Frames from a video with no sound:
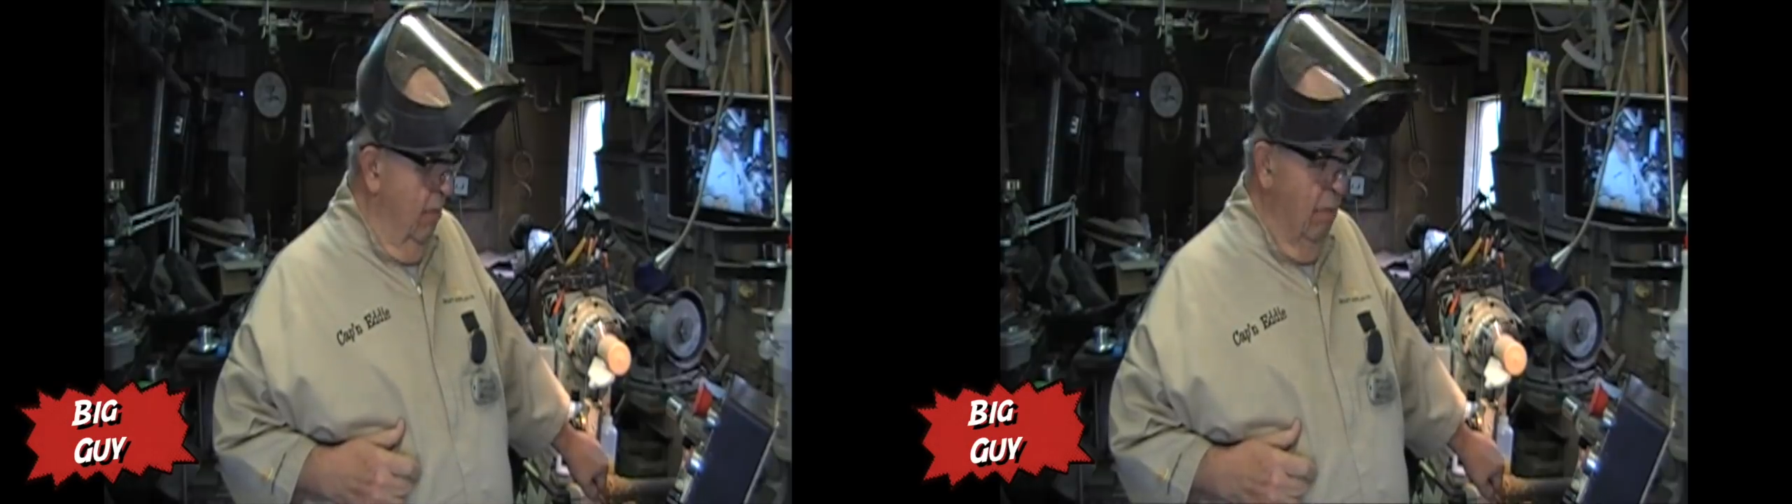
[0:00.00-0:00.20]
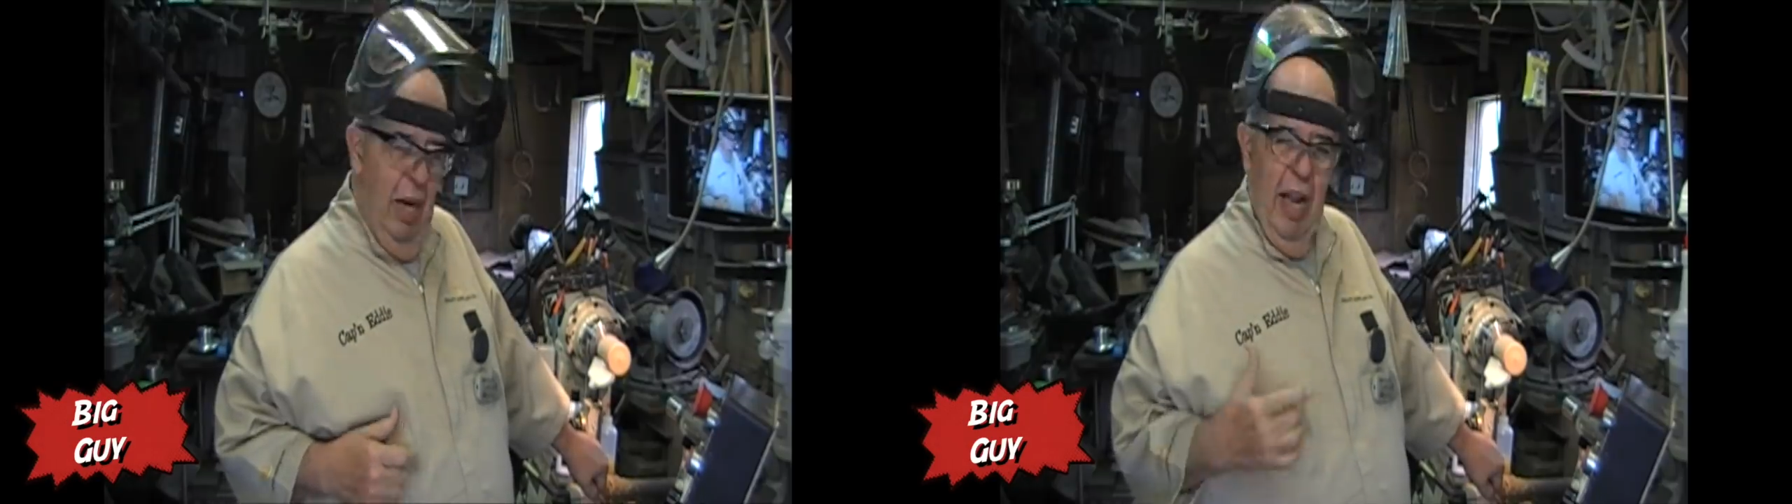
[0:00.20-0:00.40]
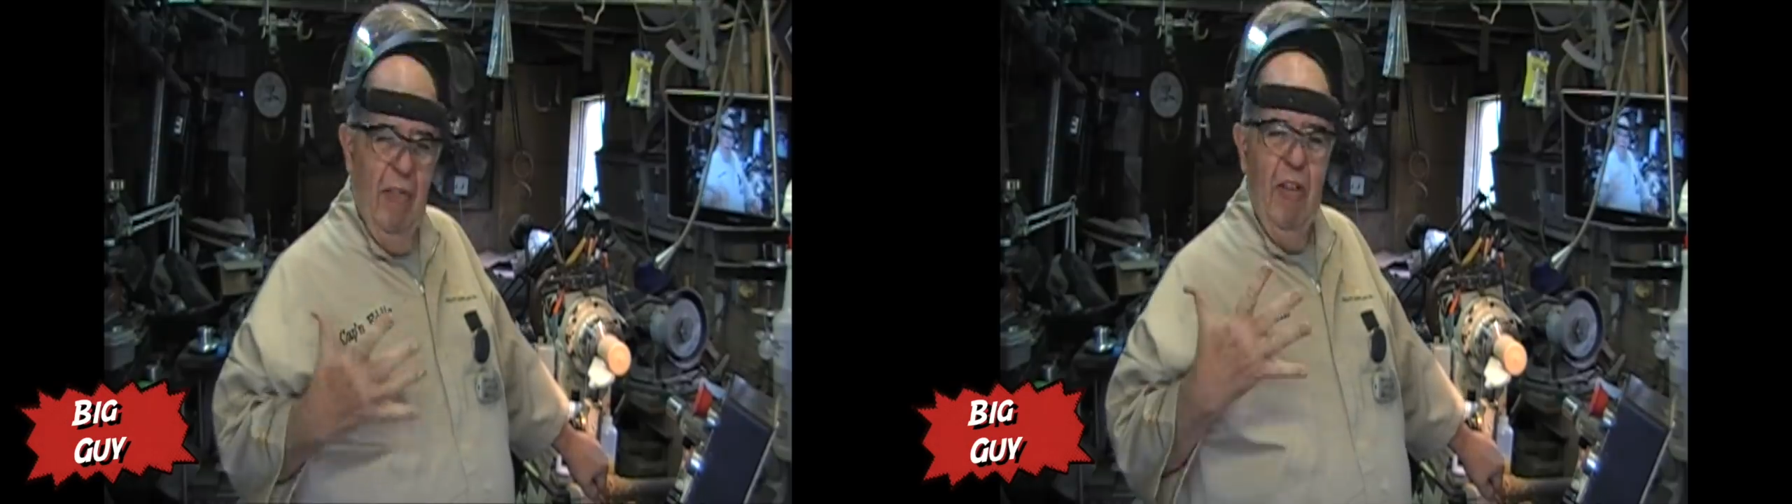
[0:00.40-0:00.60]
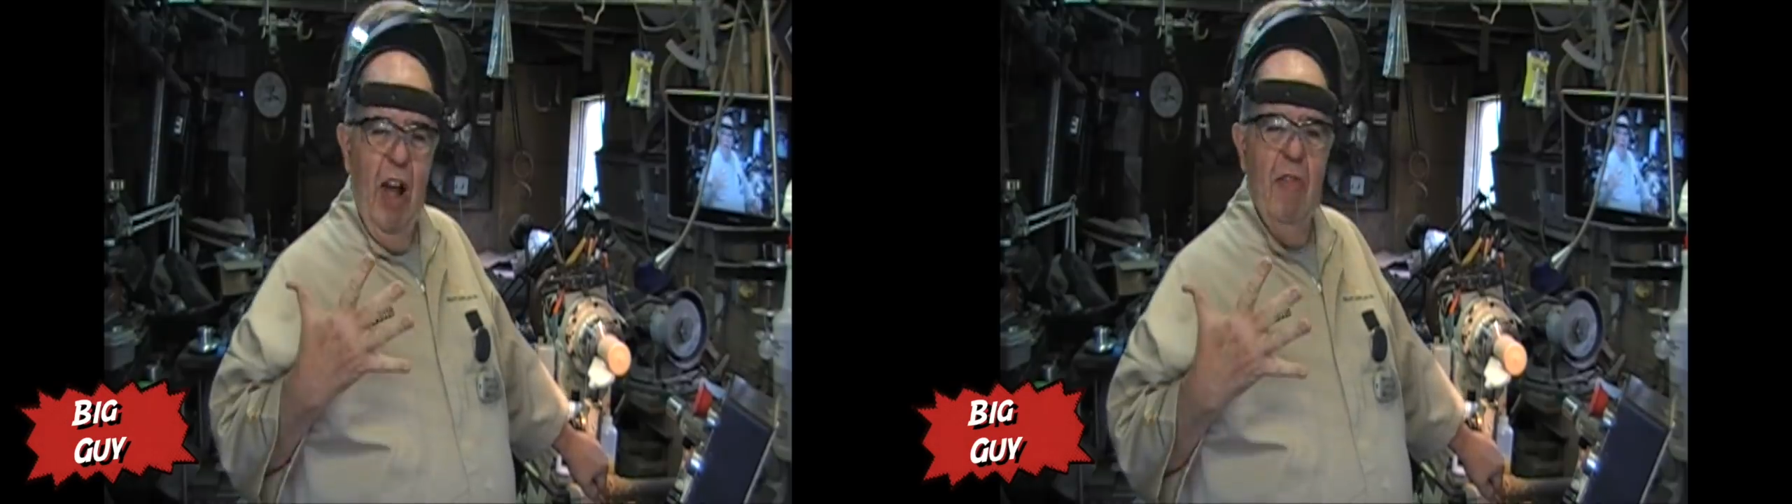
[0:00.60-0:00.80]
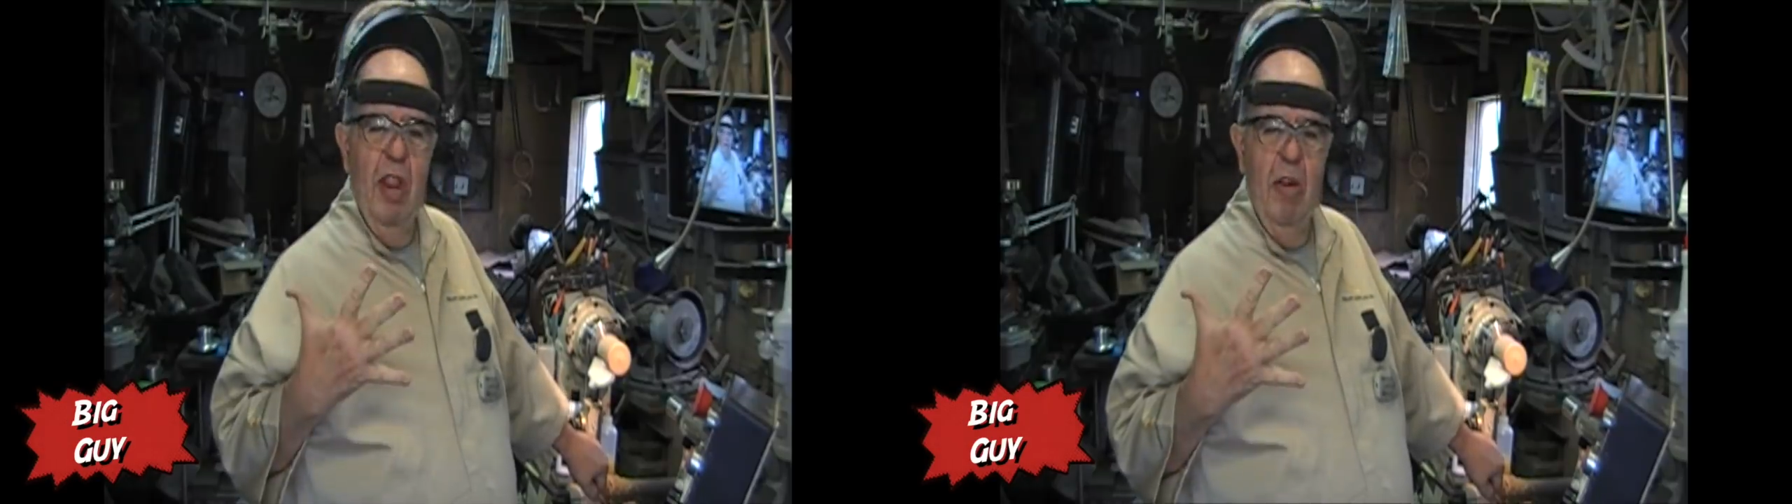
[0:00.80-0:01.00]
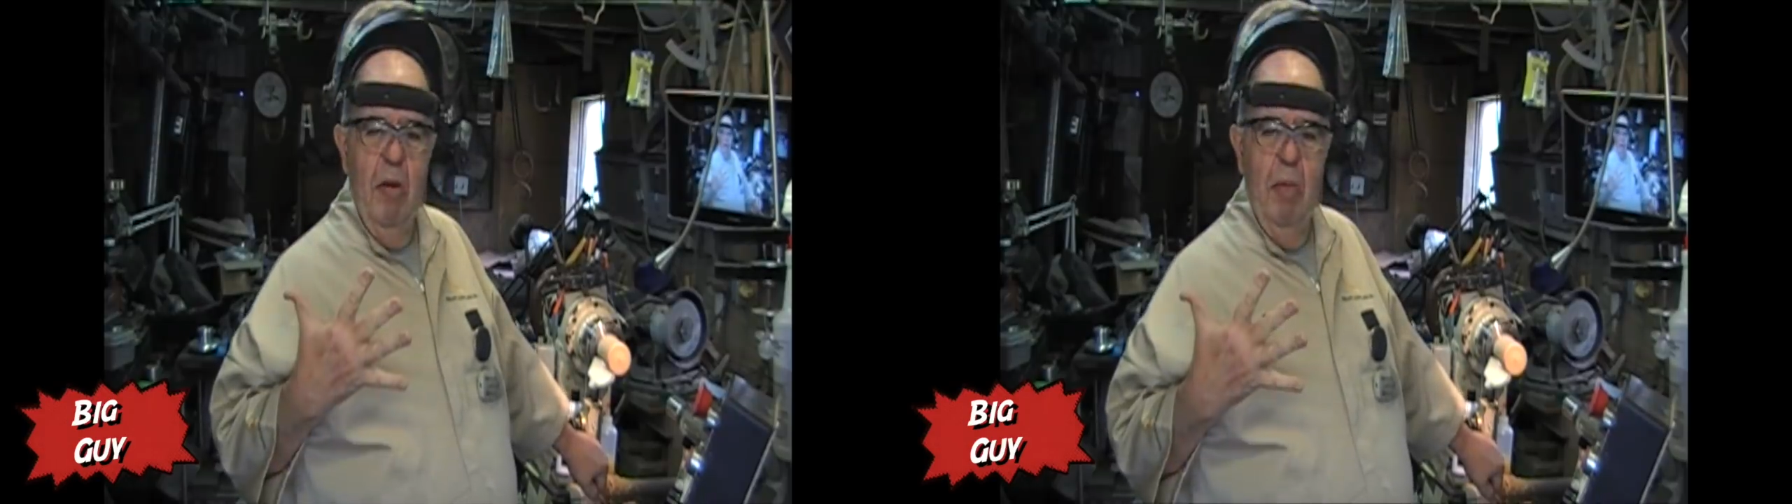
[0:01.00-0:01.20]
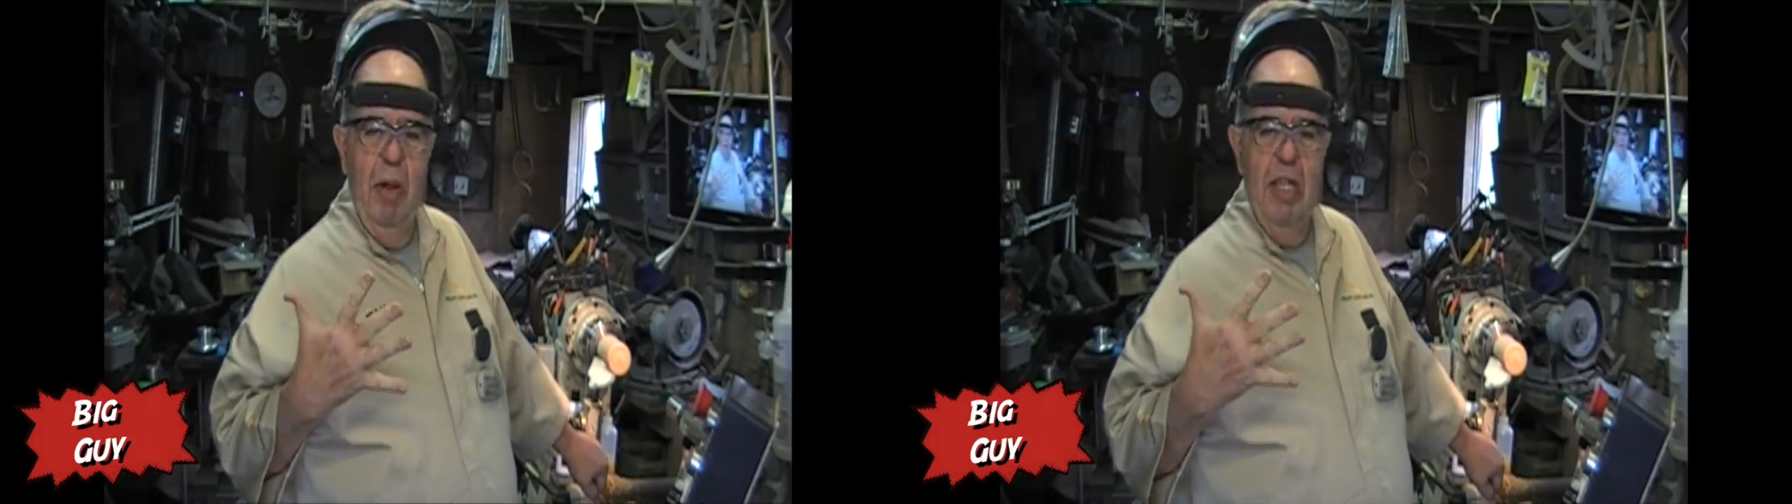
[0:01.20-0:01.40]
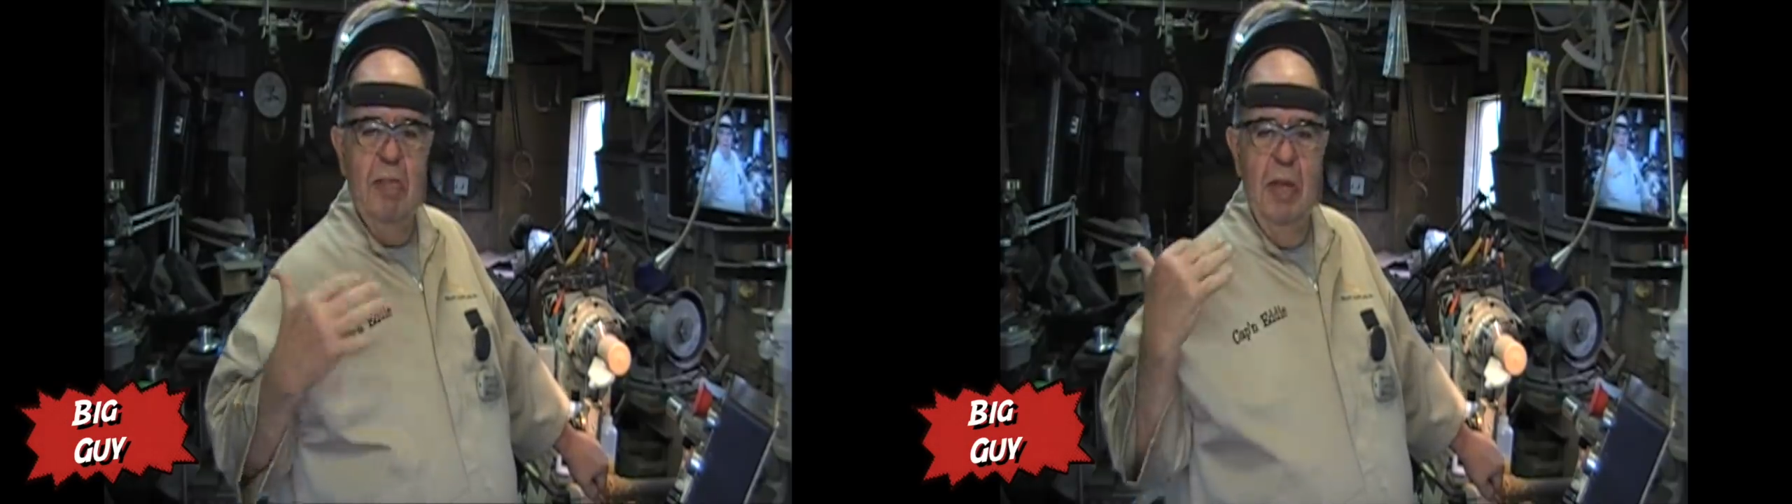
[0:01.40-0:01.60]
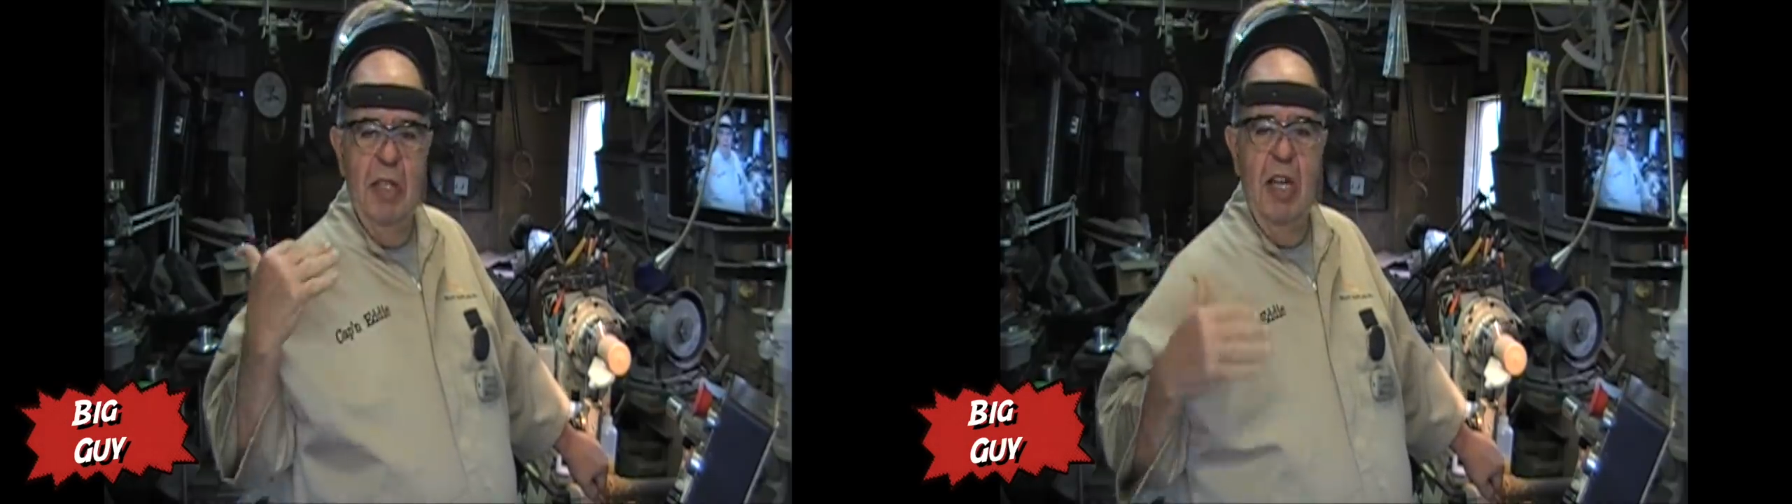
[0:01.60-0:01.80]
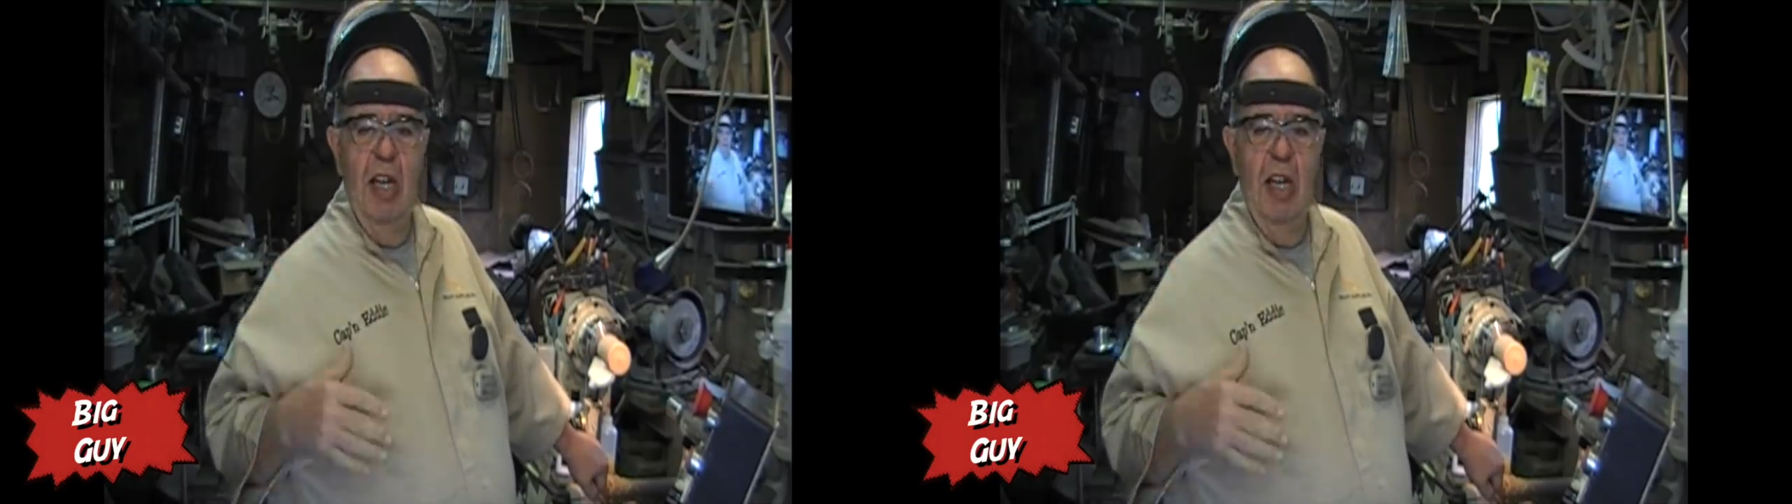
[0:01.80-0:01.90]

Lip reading: But I got 5 other replacements